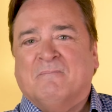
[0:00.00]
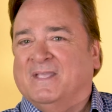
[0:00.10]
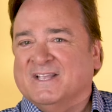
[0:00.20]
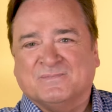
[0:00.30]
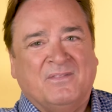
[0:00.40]

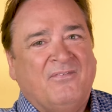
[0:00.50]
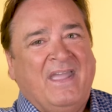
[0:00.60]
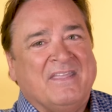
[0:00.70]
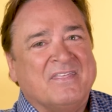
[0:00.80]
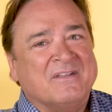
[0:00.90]
Because with
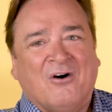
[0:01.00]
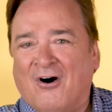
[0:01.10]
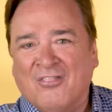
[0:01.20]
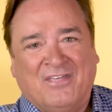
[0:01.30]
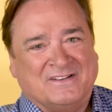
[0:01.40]
faith,
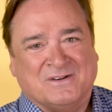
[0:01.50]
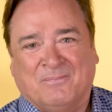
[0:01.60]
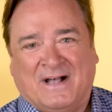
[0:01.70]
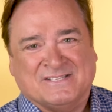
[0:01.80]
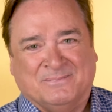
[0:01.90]
all things are
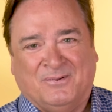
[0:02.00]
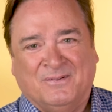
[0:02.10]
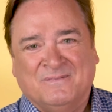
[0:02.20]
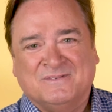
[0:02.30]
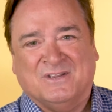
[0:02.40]
possible
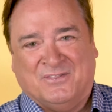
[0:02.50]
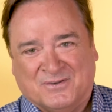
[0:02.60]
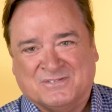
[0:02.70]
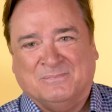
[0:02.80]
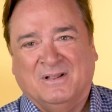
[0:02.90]
to
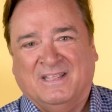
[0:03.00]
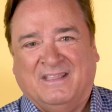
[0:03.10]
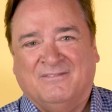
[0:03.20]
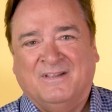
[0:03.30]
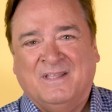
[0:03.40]
those who
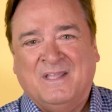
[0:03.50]
believe.